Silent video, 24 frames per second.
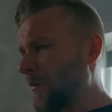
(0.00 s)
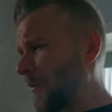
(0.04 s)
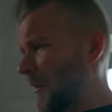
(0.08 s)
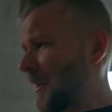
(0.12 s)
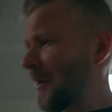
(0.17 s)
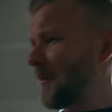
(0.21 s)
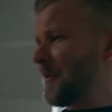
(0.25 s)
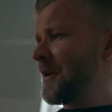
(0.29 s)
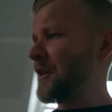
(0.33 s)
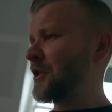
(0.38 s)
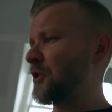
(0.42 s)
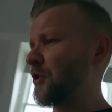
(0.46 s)
I
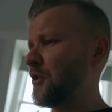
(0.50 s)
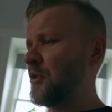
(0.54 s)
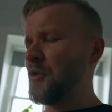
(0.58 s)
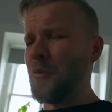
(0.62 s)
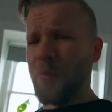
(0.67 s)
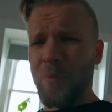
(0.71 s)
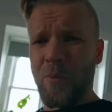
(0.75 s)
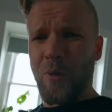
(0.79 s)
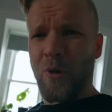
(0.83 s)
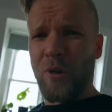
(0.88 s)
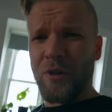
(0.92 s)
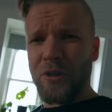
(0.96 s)
really want to shoot
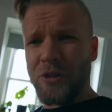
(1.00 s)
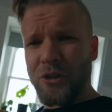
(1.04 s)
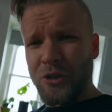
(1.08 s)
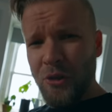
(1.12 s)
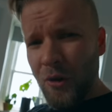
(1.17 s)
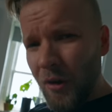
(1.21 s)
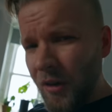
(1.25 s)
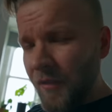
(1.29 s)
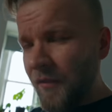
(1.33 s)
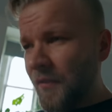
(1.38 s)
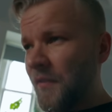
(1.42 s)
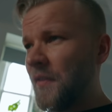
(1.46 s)
more
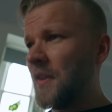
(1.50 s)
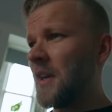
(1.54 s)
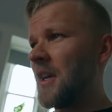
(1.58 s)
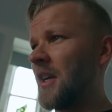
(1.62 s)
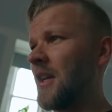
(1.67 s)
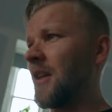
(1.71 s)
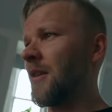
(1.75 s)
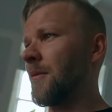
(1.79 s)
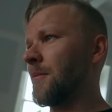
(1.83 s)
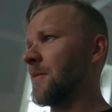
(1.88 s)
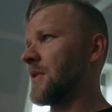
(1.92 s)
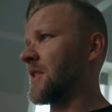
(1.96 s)
short
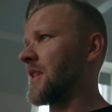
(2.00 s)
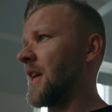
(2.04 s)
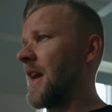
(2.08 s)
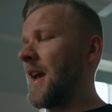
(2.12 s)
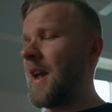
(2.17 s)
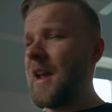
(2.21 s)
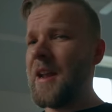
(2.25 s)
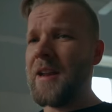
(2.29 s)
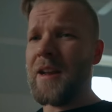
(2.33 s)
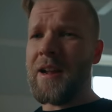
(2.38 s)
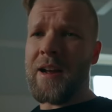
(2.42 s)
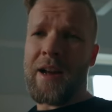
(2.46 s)
films
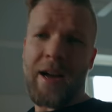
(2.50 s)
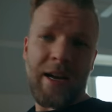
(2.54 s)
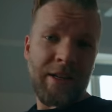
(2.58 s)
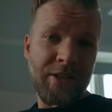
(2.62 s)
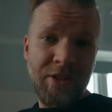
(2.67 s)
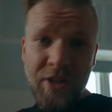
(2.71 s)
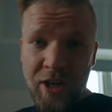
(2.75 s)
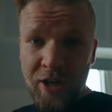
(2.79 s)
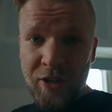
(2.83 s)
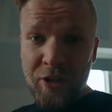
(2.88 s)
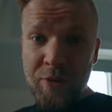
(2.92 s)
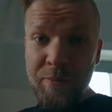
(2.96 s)
and
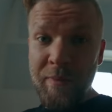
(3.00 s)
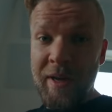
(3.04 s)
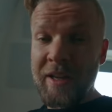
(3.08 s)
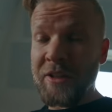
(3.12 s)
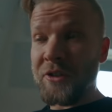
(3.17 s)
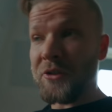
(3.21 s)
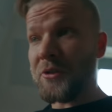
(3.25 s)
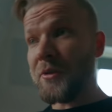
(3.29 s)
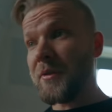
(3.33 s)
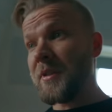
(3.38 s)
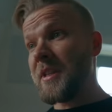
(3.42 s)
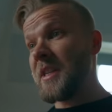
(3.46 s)

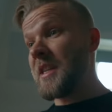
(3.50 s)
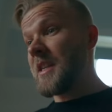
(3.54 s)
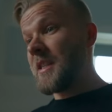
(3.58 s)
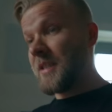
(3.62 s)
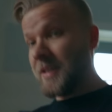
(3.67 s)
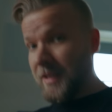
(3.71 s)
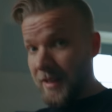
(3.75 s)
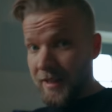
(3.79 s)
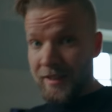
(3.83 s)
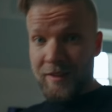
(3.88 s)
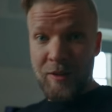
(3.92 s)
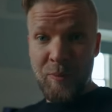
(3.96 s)

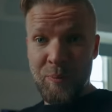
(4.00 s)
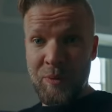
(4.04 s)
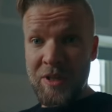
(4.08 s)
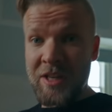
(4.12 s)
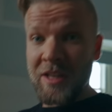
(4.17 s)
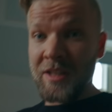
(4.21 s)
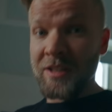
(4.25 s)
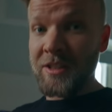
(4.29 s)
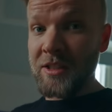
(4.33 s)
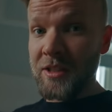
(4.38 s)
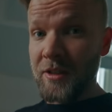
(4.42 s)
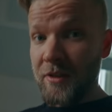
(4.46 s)
documentaries like the
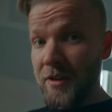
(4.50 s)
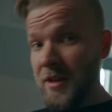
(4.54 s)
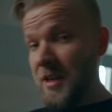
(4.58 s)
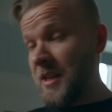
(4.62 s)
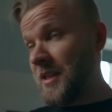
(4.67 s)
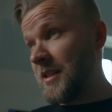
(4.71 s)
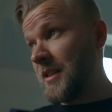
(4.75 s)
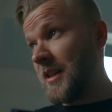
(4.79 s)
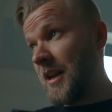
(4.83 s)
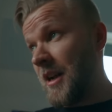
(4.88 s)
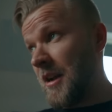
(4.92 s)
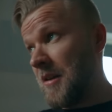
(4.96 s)
Being
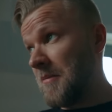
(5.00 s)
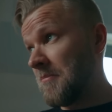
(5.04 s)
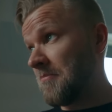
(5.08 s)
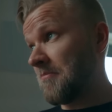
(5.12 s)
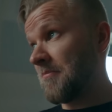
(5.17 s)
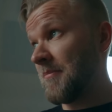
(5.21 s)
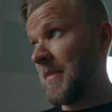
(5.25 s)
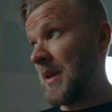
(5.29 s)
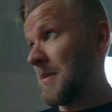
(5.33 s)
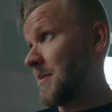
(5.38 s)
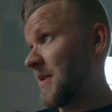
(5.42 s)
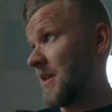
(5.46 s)
series,
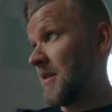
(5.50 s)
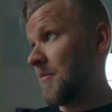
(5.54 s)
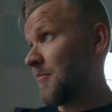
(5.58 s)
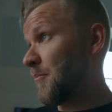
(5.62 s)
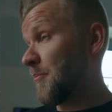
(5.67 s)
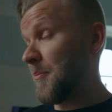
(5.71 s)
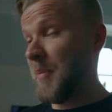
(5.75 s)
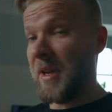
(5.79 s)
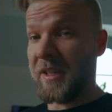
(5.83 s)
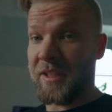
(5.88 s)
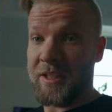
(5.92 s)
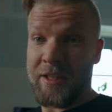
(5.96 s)
maybe
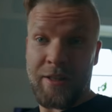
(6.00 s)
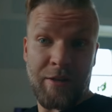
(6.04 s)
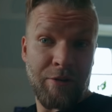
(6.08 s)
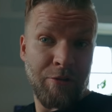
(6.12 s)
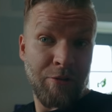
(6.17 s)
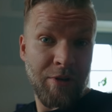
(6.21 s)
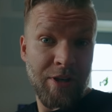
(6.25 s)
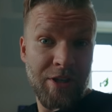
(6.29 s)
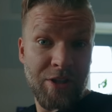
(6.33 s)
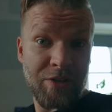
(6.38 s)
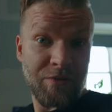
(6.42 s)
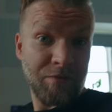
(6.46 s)
Becky and
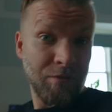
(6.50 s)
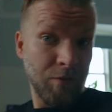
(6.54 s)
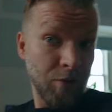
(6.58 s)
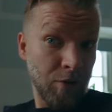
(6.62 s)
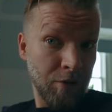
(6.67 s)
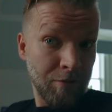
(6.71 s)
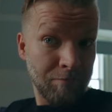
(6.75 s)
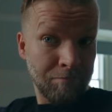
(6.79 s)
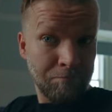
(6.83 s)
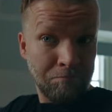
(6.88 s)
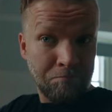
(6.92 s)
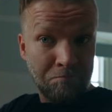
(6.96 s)
Chris
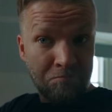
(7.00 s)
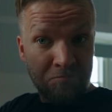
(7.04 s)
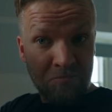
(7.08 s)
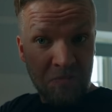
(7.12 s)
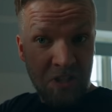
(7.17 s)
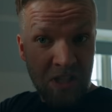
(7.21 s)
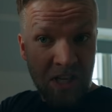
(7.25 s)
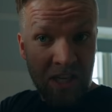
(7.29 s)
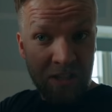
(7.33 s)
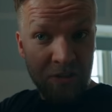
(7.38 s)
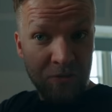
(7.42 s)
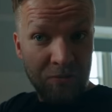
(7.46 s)
for
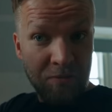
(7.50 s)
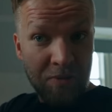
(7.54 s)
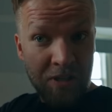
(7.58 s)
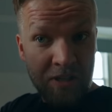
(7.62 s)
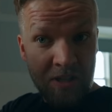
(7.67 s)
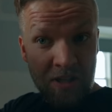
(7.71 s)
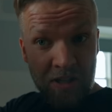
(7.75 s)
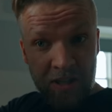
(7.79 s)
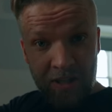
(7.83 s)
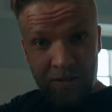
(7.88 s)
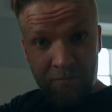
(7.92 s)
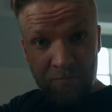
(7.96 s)
the next
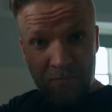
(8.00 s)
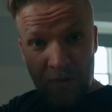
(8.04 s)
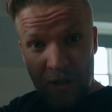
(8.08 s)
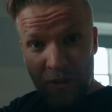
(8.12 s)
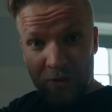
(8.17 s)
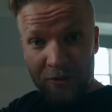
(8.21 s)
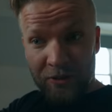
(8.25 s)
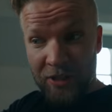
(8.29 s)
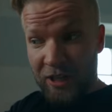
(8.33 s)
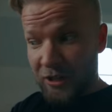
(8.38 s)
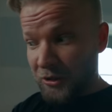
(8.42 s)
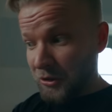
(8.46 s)
one, a
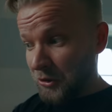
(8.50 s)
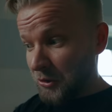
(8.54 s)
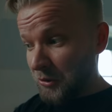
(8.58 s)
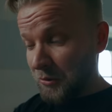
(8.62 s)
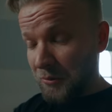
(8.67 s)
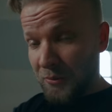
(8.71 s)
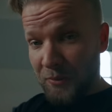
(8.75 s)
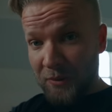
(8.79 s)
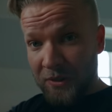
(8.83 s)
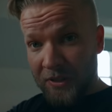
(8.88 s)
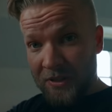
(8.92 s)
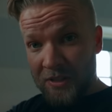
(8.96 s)
little test
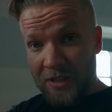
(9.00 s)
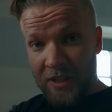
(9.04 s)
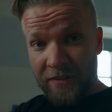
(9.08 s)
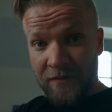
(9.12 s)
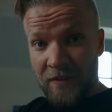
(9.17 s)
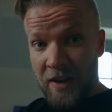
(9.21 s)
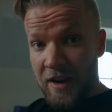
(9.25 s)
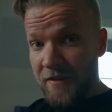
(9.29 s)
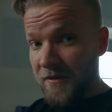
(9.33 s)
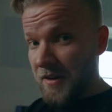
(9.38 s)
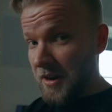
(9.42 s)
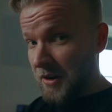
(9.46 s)
shoot with the
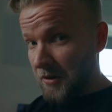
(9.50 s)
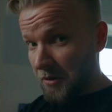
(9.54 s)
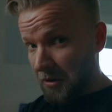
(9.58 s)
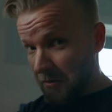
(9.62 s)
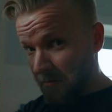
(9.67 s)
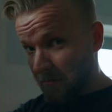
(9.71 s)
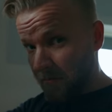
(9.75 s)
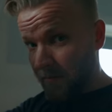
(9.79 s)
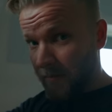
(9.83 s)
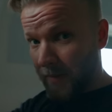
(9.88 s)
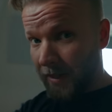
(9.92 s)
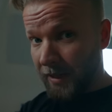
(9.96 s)

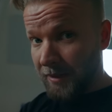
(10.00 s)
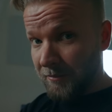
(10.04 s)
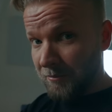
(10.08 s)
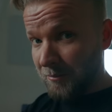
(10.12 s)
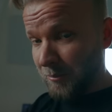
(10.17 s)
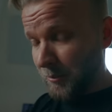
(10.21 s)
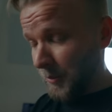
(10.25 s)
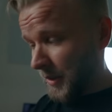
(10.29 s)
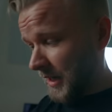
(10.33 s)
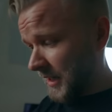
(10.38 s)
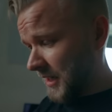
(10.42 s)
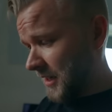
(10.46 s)
C500. Huh?
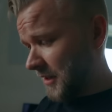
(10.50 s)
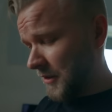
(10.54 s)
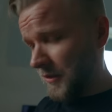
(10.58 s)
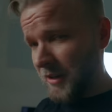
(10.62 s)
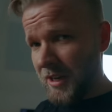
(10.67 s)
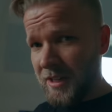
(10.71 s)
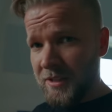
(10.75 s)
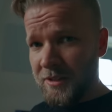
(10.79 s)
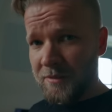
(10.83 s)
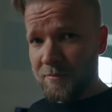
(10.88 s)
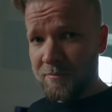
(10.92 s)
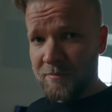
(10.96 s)
Becky,
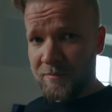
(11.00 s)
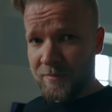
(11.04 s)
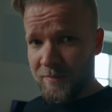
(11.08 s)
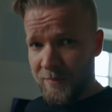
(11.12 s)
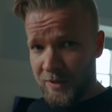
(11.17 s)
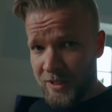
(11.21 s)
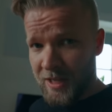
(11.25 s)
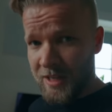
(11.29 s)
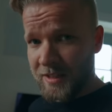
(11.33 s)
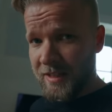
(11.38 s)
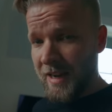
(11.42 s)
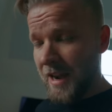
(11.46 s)
Chris,
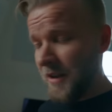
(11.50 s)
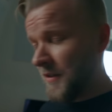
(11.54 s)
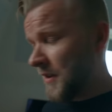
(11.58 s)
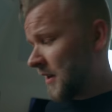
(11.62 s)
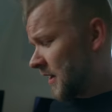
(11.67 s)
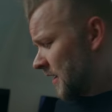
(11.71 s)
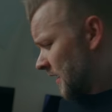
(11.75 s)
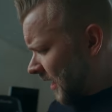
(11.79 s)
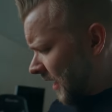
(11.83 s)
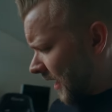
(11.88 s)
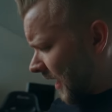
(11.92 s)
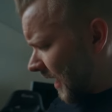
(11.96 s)
you guys
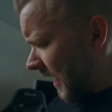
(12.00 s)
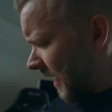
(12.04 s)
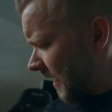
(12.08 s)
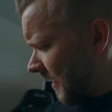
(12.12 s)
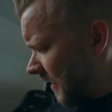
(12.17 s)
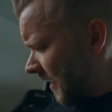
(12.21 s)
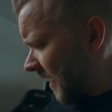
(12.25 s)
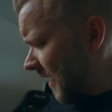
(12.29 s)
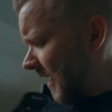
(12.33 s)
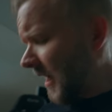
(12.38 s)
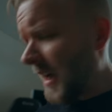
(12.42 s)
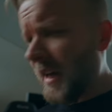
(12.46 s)
down?
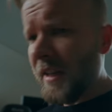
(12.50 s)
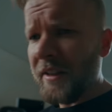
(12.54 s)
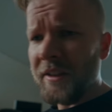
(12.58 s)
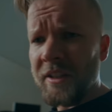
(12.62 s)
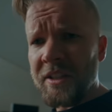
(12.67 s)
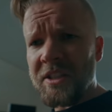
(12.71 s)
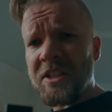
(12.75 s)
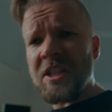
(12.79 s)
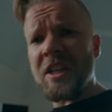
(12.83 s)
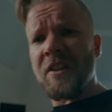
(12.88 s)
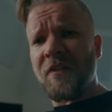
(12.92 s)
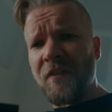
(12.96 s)
And
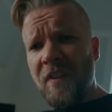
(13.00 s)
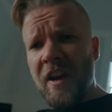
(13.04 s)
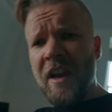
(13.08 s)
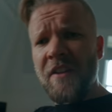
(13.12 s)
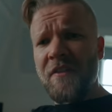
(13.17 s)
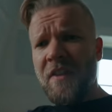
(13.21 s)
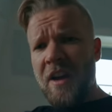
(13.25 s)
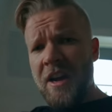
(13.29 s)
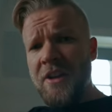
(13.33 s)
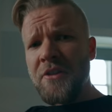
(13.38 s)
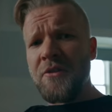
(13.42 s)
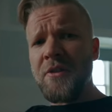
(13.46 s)
the
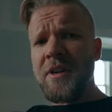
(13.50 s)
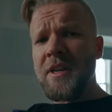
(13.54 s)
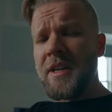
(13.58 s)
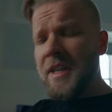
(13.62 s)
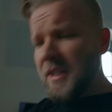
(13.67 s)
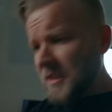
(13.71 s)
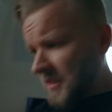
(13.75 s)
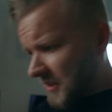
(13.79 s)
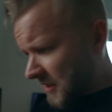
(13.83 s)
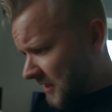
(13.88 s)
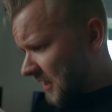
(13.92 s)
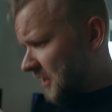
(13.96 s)
C500,
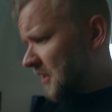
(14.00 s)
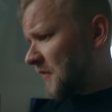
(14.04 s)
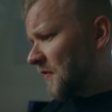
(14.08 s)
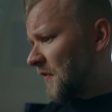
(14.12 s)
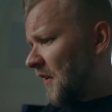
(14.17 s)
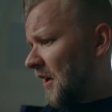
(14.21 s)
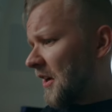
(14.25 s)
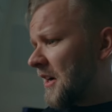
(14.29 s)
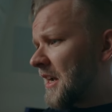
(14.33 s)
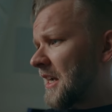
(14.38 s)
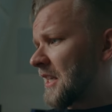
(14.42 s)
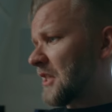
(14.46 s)
it's
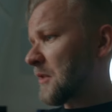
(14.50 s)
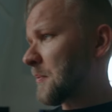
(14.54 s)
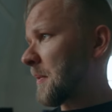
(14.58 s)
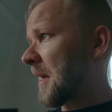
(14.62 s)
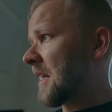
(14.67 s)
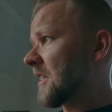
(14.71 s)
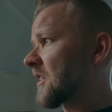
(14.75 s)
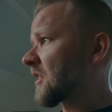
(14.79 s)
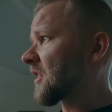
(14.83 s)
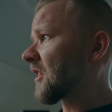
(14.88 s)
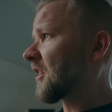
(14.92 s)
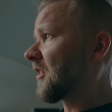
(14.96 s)
very
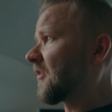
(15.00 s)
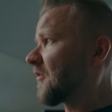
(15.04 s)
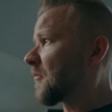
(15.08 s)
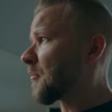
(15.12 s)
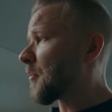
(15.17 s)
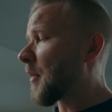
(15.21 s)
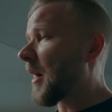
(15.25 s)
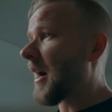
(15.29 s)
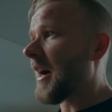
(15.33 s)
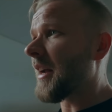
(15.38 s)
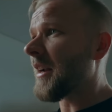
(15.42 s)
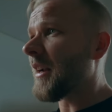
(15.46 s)

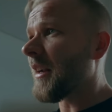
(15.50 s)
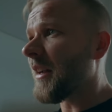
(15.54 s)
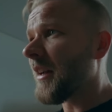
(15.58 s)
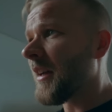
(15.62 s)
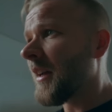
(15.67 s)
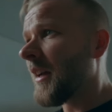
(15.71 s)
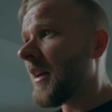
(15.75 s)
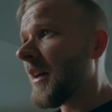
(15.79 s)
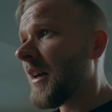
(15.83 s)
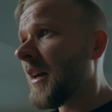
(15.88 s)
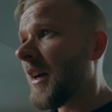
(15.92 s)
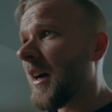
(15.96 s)
expensive, but
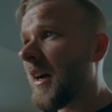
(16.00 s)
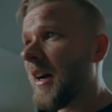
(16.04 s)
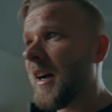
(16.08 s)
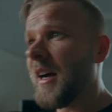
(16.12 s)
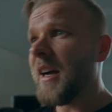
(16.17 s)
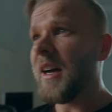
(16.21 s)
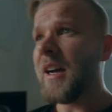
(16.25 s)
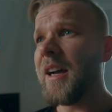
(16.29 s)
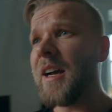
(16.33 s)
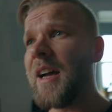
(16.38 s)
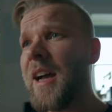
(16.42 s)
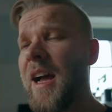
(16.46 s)

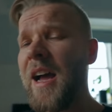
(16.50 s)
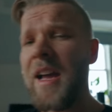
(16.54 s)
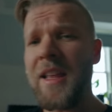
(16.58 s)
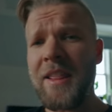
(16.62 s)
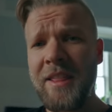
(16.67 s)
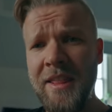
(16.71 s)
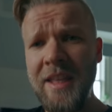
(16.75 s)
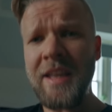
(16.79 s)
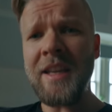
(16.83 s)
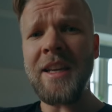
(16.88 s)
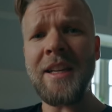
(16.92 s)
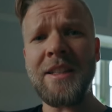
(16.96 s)
I
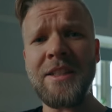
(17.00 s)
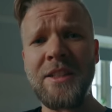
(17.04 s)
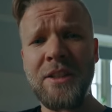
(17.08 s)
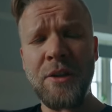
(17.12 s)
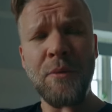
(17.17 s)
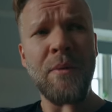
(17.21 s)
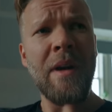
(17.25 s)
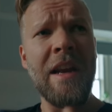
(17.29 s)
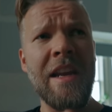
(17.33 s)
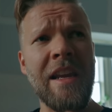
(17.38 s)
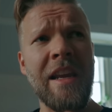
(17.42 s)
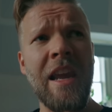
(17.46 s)
think it's
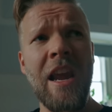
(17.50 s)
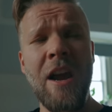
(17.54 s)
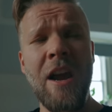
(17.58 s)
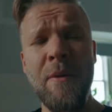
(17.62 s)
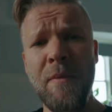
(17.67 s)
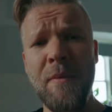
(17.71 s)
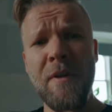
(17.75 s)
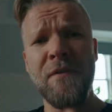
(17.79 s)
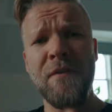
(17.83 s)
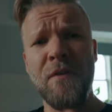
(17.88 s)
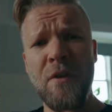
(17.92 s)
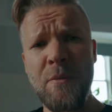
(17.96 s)
the right
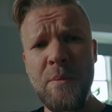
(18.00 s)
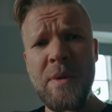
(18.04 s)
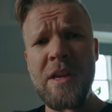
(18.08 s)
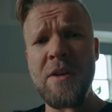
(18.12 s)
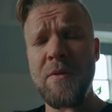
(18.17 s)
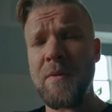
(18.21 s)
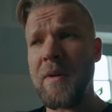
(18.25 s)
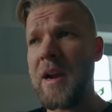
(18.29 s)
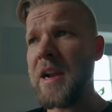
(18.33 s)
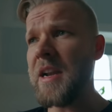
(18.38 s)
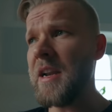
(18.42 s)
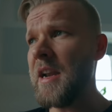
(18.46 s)
camera for me
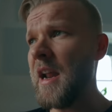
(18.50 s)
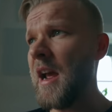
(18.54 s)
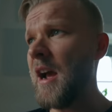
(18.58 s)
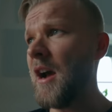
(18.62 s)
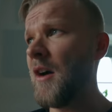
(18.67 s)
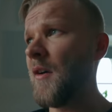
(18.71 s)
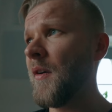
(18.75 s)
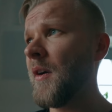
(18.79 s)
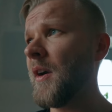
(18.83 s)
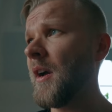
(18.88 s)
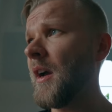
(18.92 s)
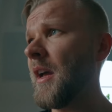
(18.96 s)
right
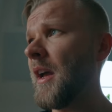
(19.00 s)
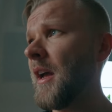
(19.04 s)
now.